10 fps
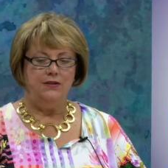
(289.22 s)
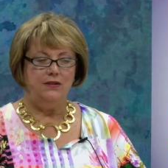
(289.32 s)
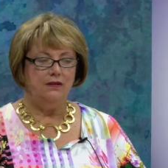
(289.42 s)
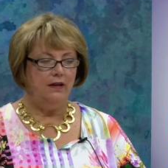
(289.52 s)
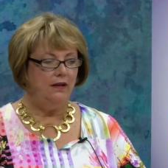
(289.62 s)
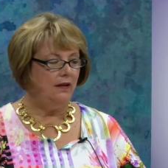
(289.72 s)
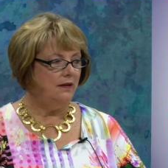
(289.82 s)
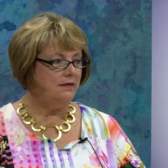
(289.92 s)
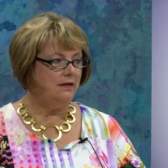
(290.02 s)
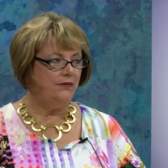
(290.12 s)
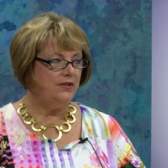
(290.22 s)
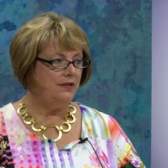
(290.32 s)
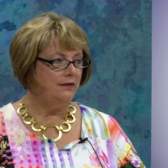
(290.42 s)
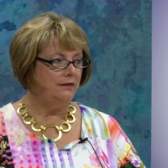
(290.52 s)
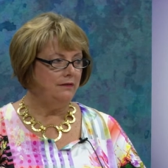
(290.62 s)
to delight guests every
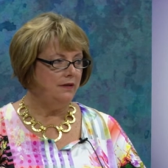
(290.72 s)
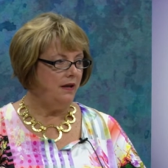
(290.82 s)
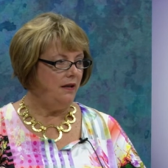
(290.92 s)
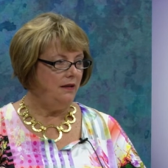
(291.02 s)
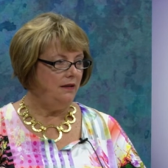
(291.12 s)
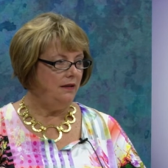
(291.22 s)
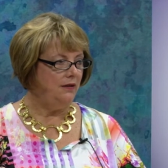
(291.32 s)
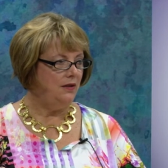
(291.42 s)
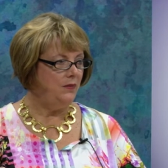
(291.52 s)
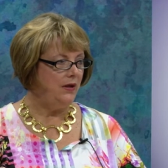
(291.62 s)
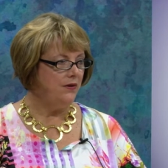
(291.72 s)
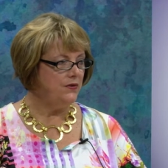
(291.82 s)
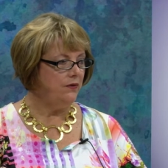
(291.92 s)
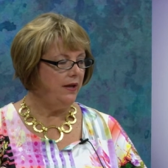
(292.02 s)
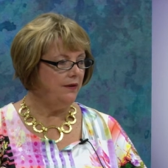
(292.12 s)
single day, and then we
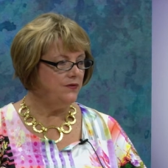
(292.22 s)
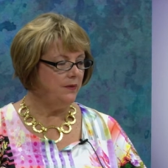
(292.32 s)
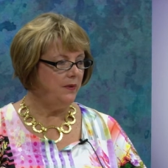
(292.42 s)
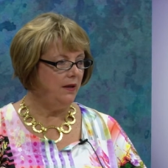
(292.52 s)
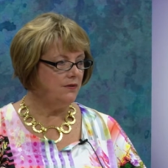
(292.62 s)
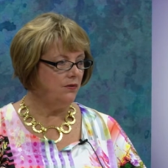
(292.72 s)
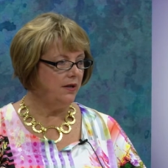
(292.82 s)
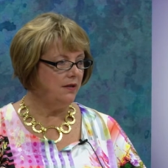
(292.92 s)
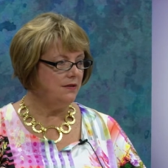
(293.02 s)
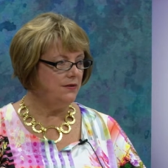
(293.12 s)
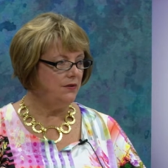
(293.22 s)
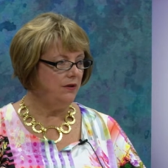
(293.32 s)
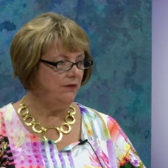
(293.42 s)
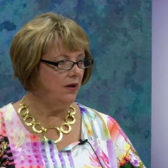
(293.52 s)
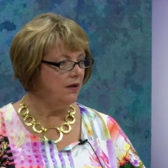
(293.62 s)
also have some guest organists
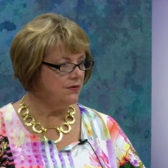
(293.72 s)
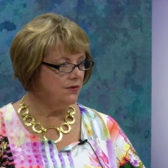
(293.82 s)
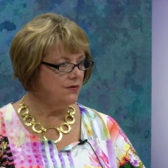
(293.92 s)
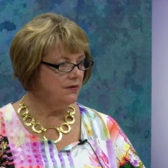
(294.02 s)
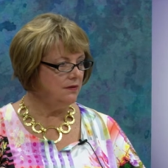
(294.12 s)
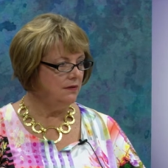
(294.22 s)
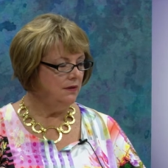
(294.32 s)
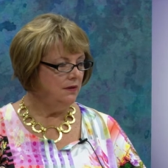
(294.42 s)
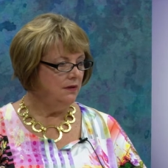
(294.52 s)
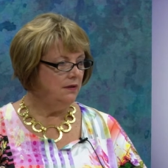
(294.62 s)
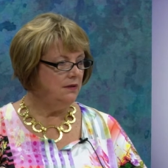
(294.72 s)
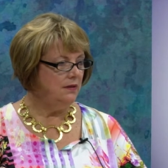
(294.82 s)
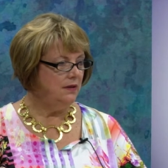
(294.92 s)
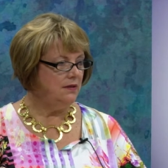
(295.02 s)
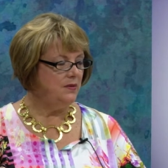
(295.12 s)
who have concerts
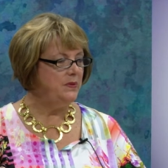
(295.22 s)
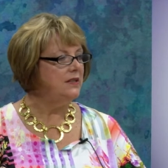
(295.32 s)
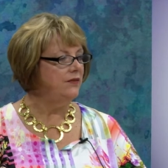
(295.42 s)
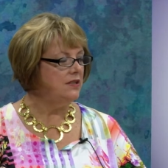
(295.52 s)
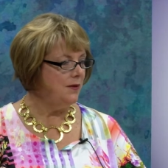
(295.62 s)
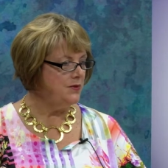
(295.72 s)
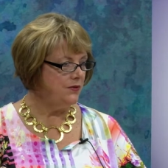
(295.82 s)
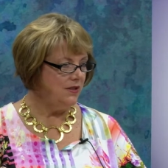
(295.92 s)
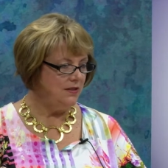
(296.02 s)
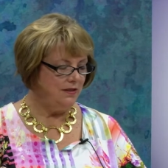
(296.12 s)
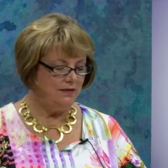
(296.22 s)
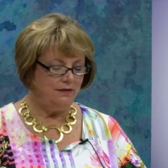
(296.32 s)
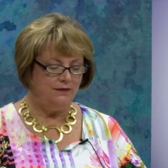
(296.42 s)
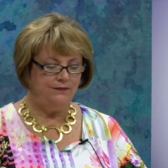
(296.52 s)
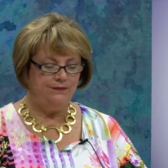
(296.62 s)
at specific times during the
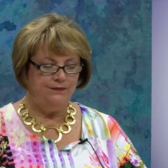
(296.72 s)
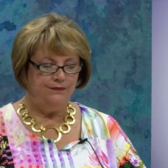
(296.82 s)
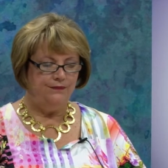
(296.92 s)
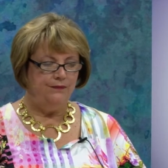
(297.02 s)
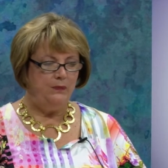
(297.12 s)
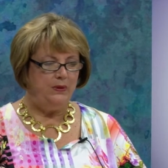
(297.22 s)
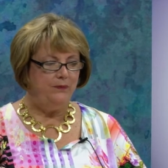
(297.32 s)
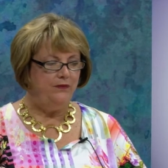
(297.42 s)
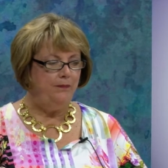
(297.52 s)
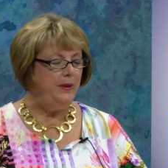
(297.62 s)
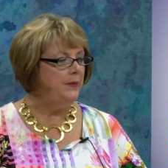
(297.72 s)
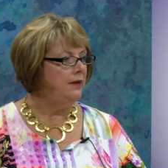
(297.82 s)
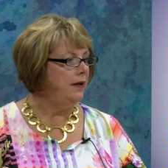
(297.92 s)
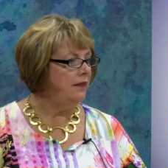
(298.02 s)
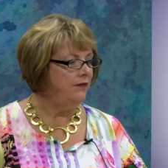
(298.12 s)
season. Mm-hmm. But people
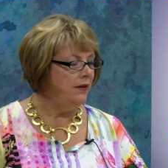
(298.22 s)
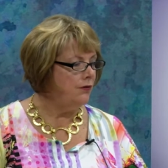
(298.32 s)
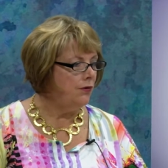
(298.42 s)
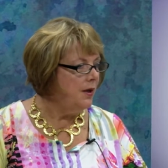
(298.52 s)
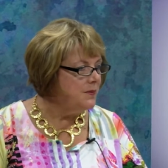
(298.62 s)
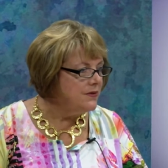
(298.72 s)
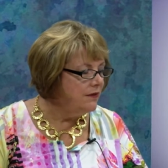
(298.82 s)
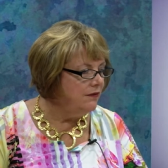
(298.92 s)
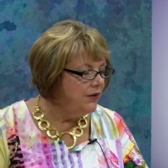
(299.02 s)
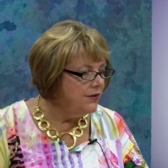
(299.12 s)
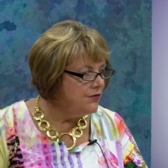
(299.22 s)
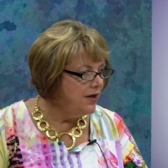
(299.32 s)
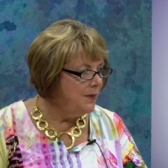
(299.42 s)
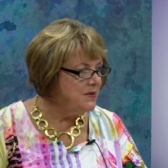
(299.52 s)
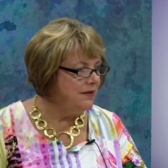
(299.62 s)
like the Von Trapps, the Von
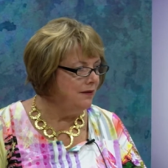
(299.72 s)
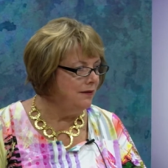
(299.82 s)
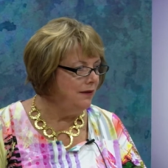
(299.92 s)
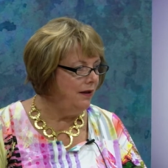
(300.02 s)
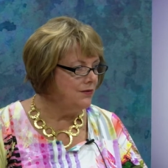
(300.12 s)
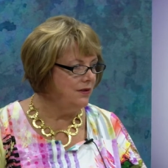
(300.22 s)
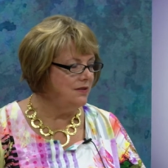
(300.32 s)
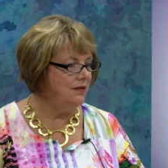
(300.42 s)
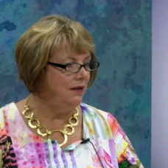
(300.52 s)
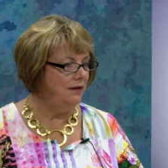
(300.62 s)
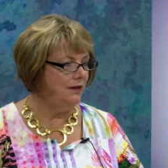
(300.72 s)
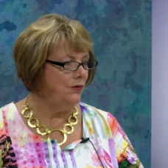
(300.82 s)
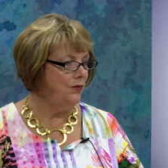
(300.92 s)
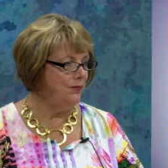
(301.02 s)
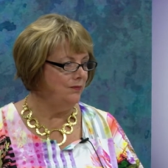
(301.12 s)
Trapps uh, actually sang in the
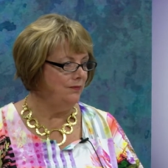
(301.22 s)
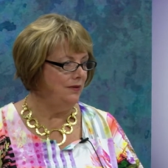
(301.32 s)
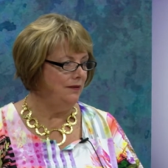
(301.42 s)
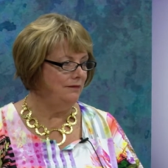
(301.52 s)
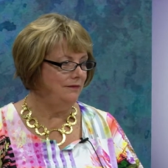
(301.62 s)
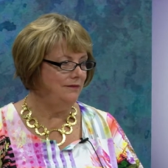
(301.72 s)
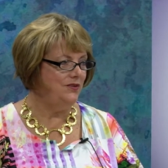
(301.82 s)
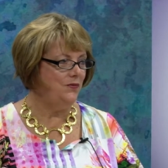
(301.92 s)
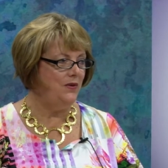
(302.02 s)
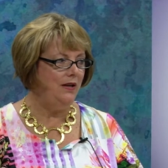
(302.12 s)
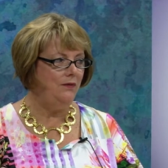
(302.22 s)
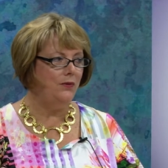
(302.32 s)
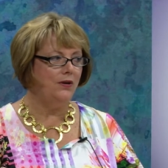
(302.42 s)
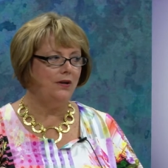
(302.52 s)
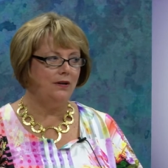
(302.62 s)
home, and so they
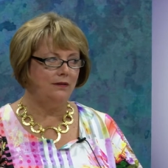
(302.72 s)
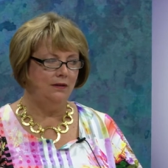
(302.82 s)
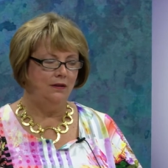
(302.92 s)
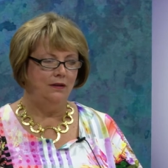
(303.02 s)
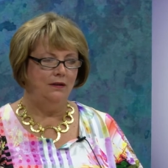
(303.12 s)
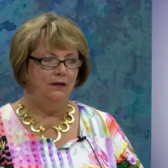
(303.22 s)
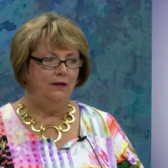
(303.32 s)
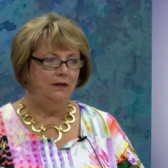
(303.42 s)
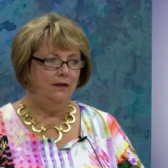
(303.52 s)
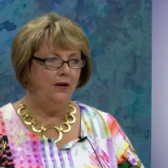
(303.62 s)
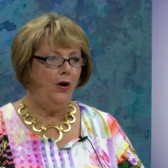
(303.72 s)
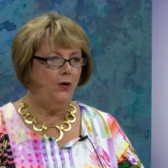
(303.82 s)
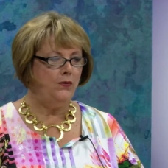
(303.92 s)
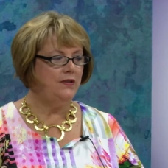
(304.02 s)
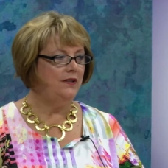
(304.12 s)
were the host